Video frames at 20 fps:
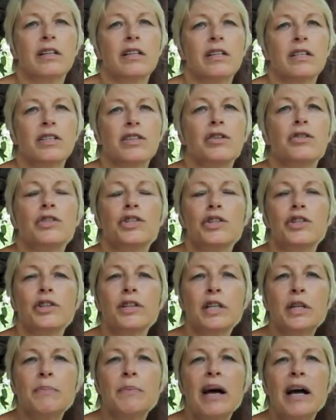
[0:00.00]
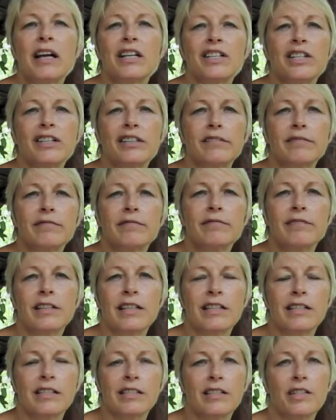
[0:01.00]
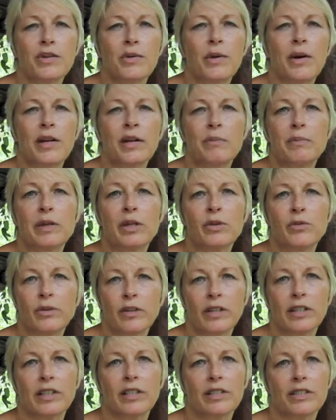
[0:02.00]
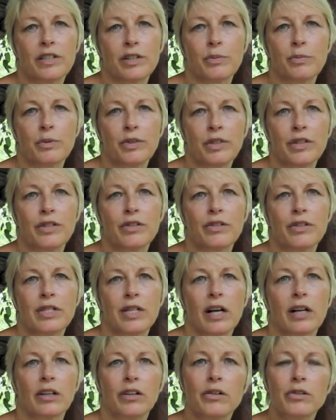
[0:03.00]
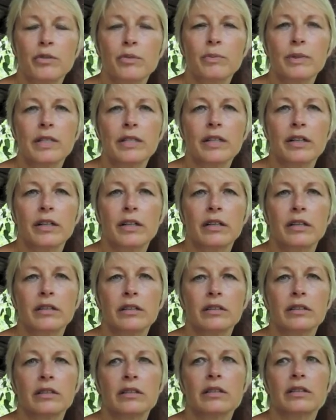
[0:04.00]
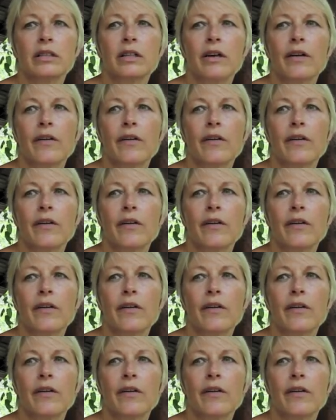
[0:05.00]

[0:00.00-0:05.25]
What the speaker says: So as you can imagine, it's quite a bit of work to produce our own materials